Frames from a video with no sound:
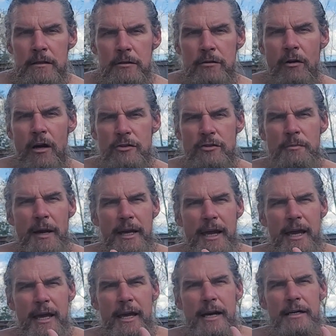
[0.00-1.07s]
cross my
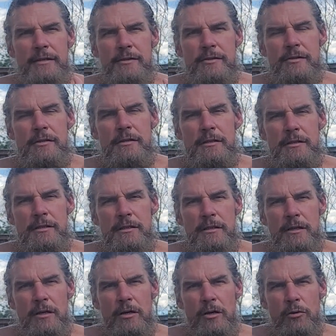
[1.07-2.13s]
hands
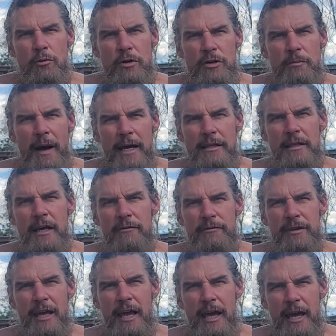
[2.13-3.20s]
with my left
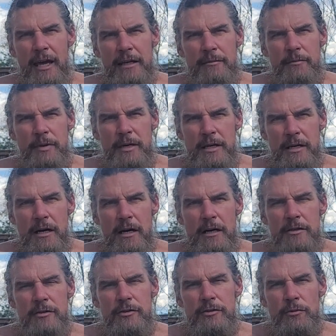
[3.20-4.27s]
hand being
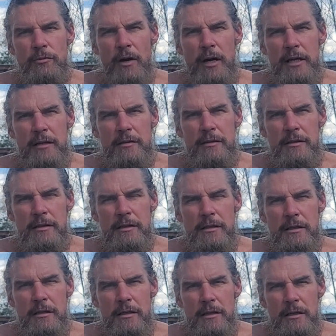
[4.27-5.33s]
under the right,
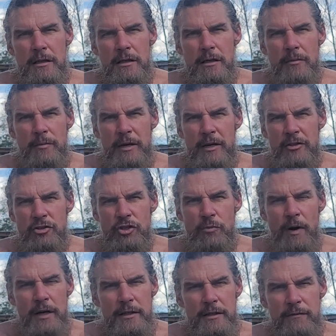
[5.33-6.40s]
because she
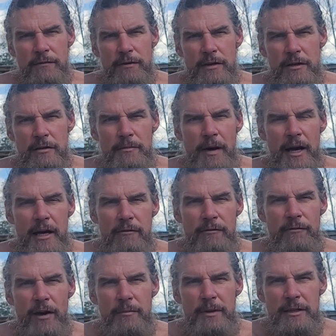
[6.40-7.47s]
wanted to feel my
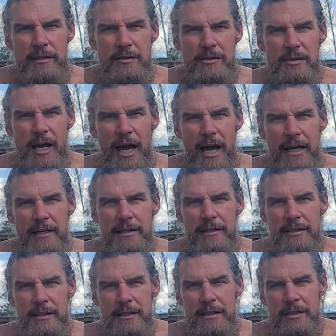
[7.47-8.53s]
feminine side
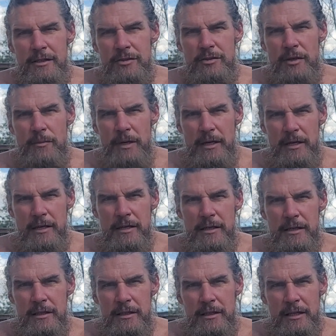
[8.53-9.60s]
to me.
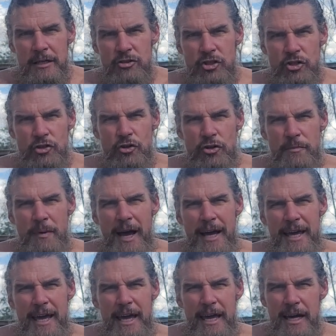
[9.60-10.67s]
And she took my
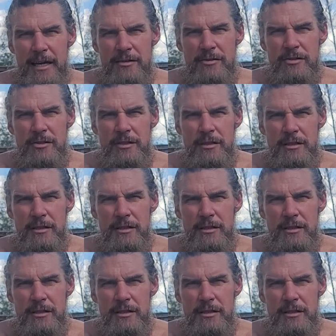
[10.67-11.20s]
hands